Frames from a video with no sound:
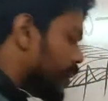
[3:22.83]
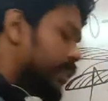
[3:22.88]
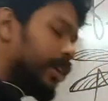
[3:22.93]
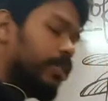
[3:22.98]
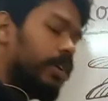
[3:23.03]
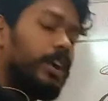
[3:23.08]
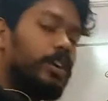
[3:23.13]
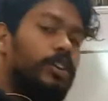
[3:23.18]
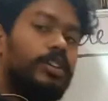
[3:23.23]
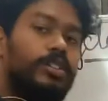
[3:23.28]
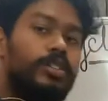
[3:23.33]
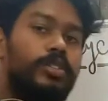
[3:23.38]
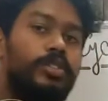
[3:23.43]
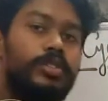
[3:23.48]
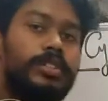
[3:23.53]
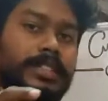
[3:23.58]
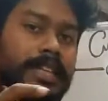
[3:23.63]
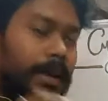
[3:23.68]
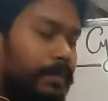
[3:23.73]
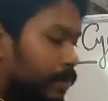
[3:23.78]
They will do
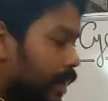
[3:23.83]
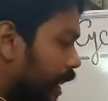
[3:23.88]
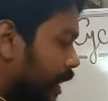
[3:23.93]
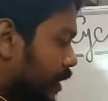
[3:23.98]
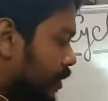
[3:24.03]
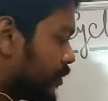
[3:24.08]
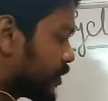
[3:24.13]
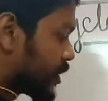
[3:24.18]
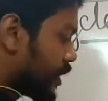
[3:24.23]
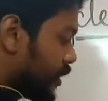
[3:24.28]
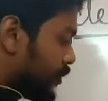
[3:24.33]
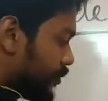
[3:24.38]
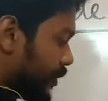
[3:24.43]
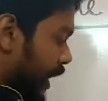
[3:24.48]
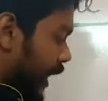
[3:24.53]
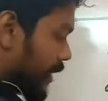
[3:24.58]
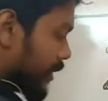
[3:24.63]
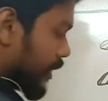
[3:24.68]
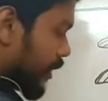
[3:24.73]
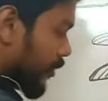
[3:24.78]
same kind of stuff
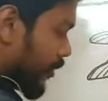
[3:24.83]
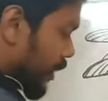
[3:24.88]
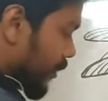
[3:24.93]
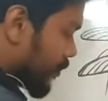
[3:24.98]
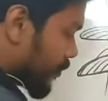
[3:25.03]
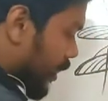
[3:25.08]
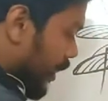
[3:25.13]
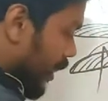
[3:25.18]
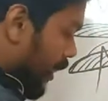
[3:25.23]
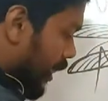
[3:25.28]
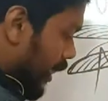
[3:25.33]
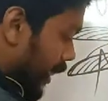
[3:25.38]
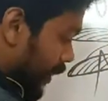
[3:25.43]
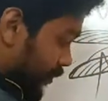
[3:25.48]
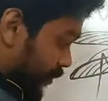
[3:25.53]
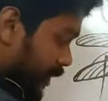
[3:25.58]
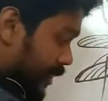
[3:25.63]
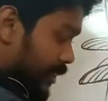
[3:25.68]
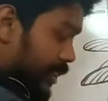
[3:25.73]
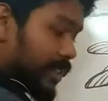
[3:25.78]
and they will
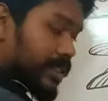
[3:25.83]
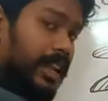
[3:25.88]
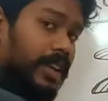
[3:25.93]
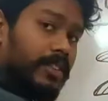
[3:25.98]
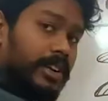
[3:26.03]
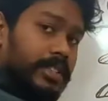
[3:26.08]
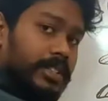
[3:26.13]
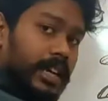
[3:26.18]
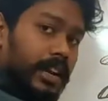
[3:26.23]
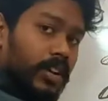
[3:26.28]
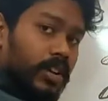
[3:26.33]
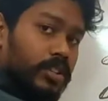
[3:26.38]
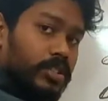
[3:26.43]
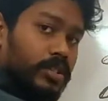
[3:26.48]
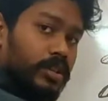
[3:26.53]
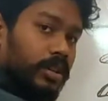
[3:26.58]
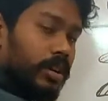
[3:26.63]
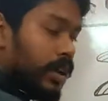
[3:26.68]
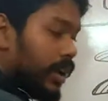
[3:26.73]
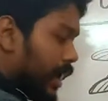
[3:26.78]
affect this liver cell
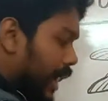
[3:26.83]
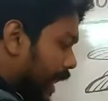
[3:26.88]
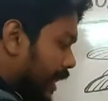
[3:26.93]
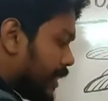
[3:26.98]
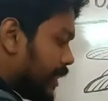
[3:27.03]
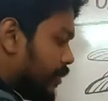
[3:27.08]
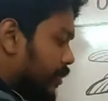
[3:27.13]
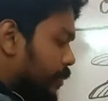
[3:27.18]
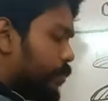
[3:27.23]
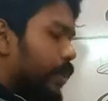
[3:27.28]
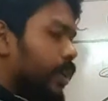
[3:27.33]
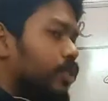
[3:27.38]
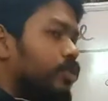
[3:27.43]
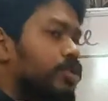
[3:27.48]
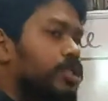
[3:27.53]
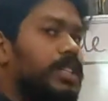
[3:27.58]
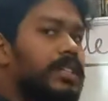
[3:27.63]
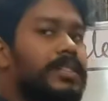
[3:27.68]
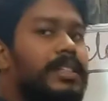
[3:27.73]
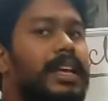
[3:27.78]
also, and they will
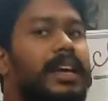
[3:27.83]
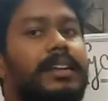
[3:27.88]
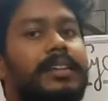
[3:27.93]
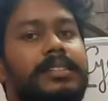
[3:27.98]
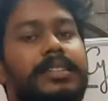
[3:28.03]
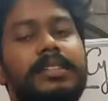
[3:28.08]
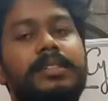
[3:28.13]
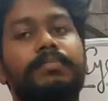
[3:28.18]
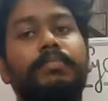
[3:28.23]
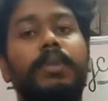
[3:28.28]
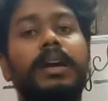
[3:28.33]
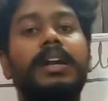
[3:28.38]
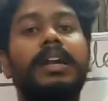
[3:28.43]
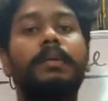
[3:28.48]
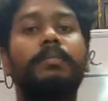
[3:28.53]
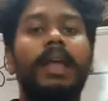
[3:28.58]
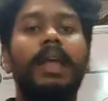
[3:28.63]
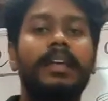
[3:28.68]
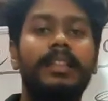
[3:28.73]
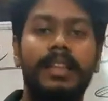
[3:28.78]
produce they are just
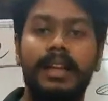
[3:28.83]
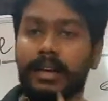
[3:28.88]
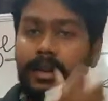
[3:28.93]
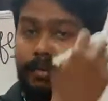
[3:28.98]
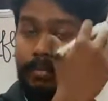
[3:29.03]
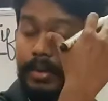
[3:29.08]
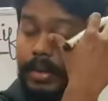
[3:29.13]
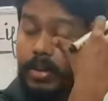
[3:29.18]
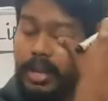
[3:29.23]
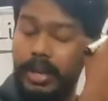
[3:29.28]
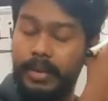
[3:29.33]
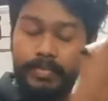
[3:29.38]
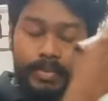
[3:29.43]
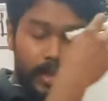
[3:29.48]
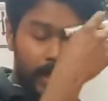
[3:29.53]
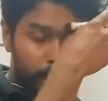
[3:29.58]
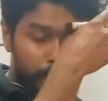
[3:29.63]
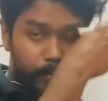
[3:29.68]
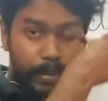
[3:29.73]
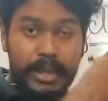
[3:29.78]
multiplying their number,
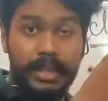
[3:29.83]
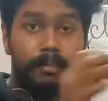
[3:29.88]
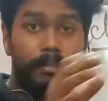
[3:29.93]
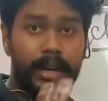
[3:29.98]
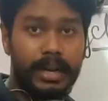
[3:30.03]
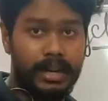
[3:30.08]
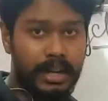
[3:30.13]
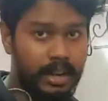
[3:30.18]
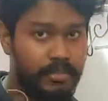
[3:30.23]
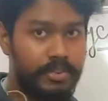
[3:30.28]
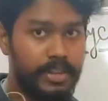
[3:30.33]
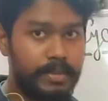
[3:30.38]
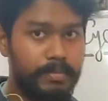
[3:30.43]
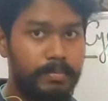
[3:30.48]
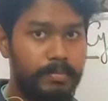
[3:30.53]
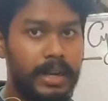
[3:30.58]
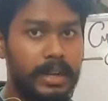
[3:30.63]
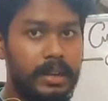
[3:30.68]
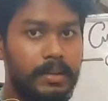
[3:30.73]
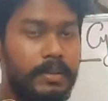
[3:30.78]
okay, by the
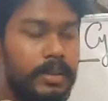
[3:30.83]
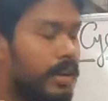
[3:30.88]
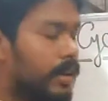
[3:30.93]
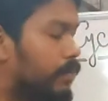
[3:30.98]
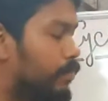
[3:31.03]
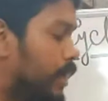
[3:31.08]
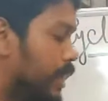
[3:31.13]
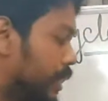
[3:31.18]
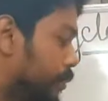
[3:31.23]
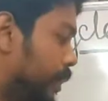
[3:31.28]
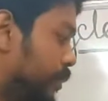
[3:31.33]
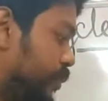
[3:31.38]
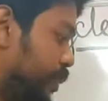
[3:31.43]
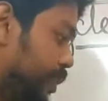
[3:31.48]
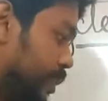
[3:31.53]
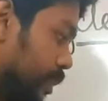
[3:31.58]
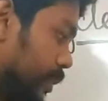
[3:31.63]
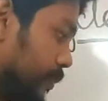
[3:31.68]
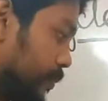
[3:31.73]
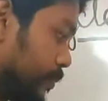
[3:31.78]
multiple
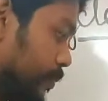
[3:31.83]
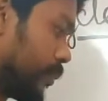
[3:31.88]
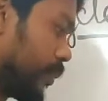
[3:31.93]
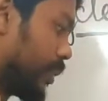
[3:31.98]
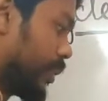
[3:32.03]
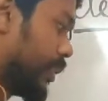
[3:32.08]
fission.